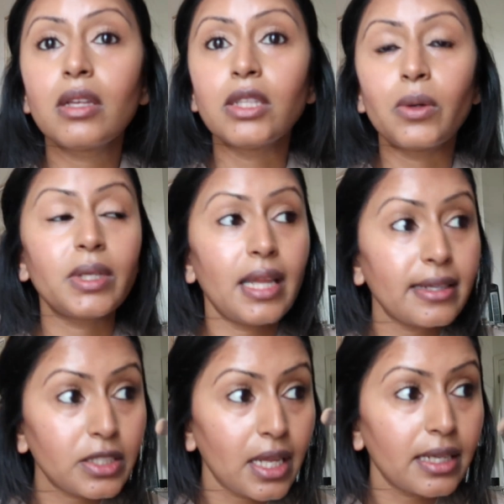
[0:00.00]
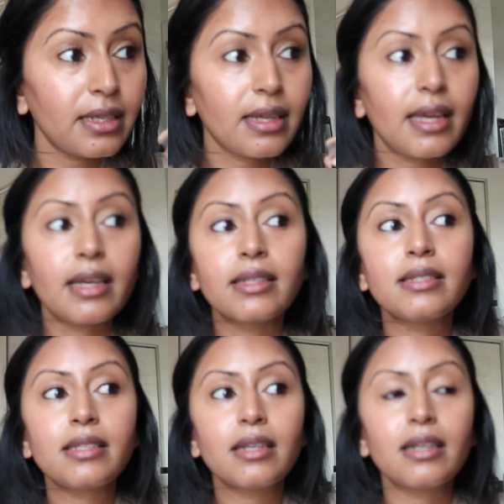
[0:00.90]
lower lash line.
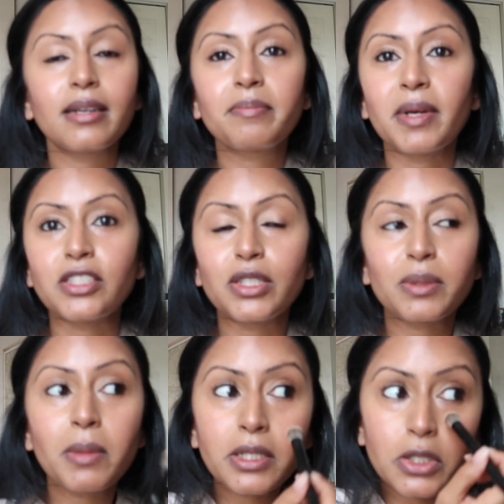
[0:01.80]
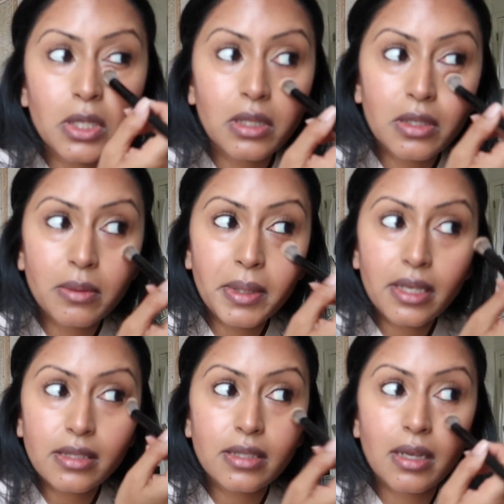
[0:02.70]
And I just smudged a little
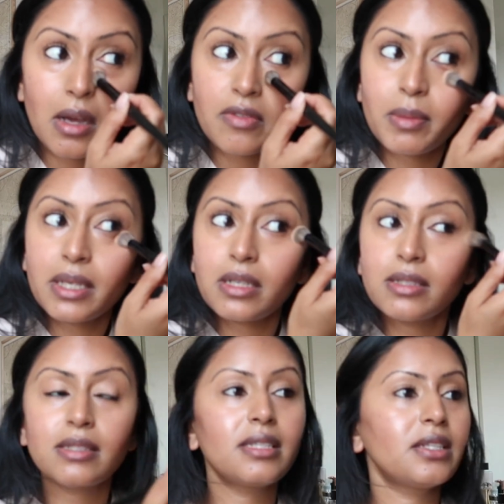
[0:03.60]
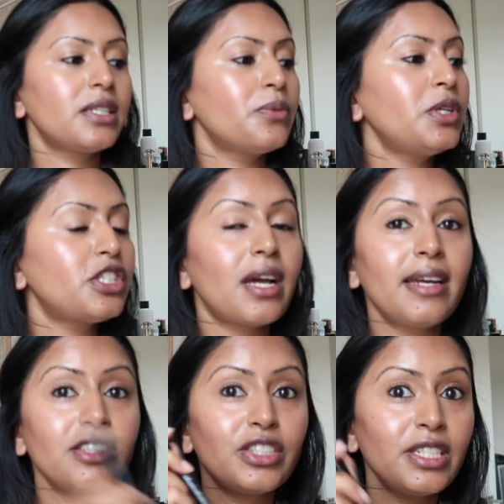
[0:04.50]
bit of my concealer, which
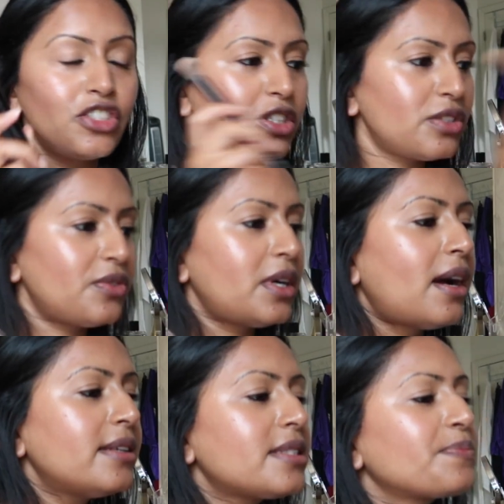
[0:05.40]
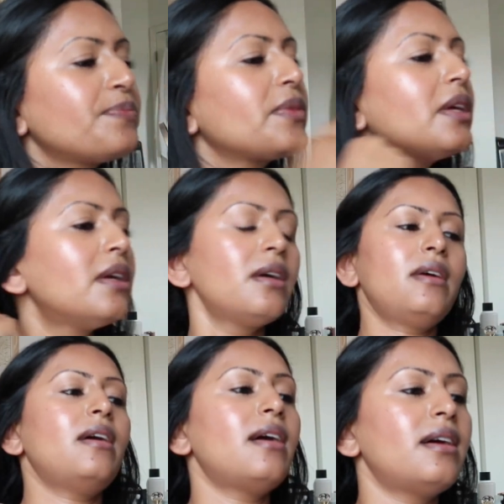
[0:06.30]
I actually just forgot
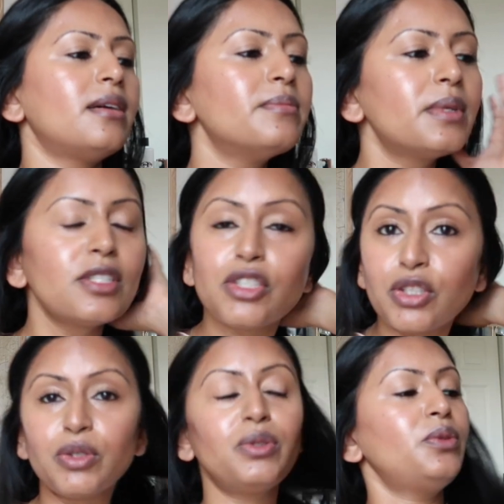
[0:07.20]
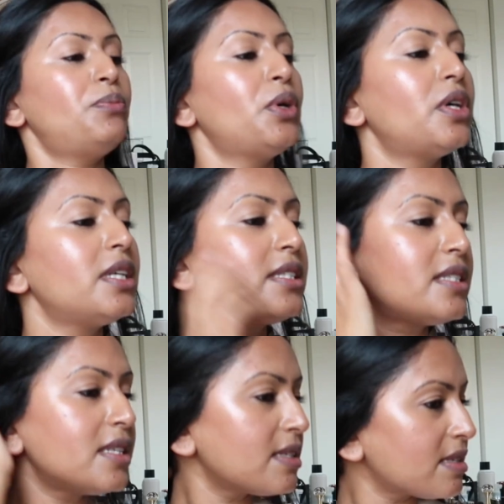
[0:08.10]
to
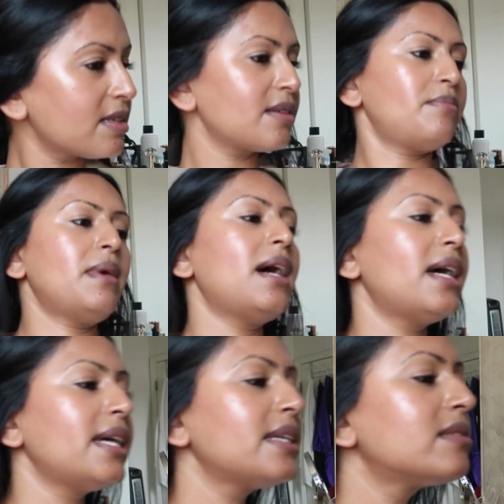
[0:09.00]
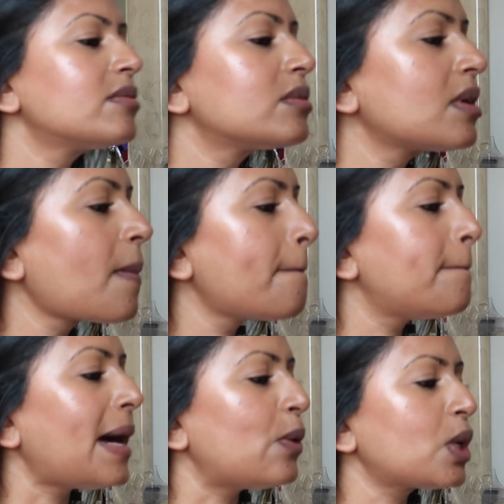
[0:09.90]
put my
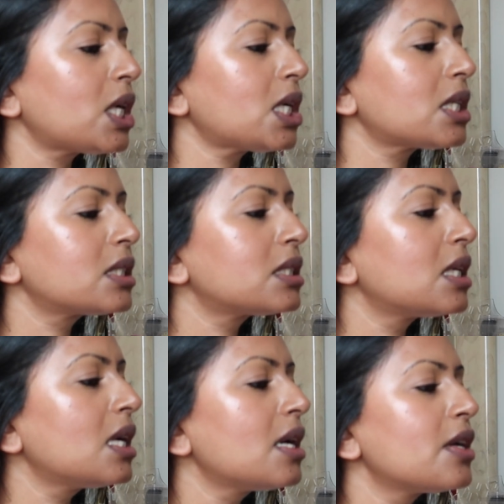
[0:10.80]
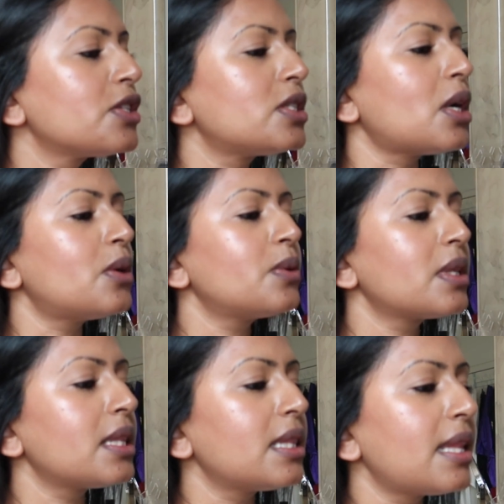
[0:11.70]
powder. So
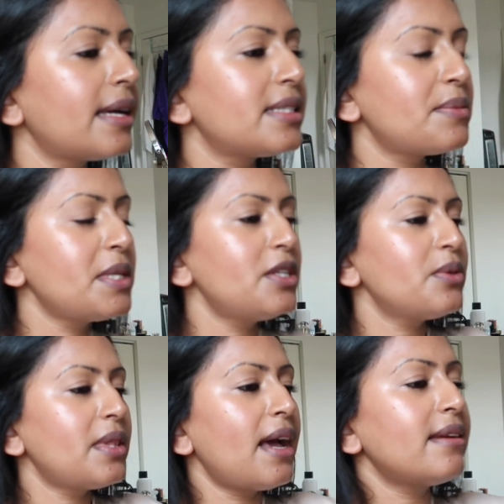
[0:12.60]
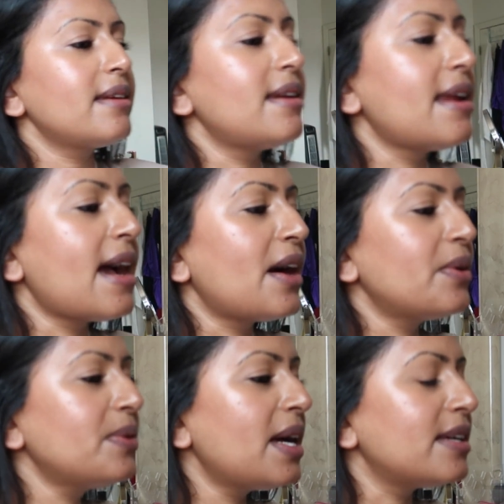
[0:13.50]
let me do that
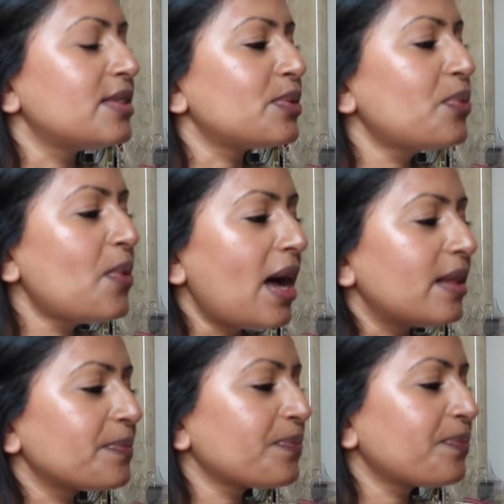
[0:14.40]
now as well.